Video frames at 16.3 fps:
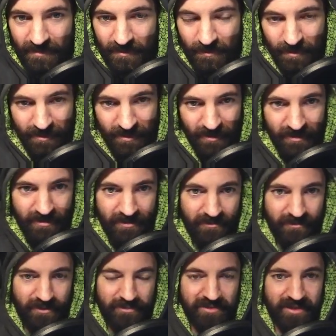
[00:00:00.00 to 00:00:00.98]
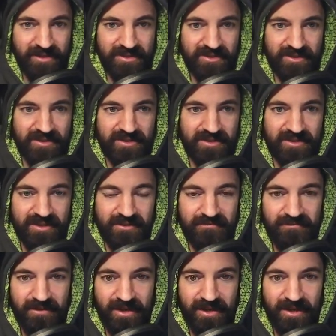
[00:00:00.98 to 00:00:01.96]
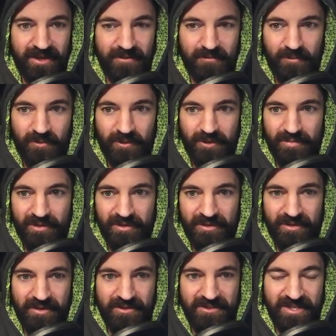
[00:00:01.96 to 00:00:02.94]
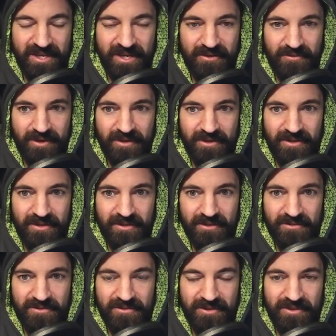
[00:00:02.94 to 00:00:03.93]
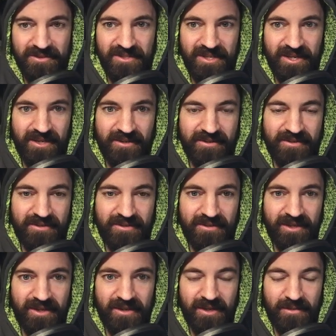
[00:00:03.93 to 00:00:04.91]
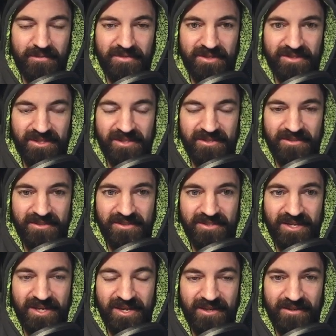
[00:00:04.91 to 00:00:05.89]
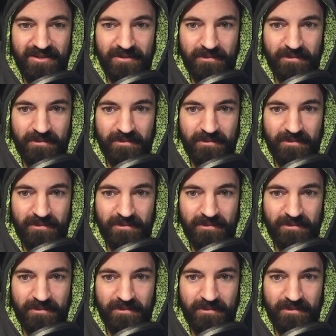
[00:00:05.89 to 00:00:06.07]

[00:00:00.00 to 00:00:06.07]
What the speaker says: we're going to replace this stuff, and we're going to put another tank right here so that the tank empties into the tank.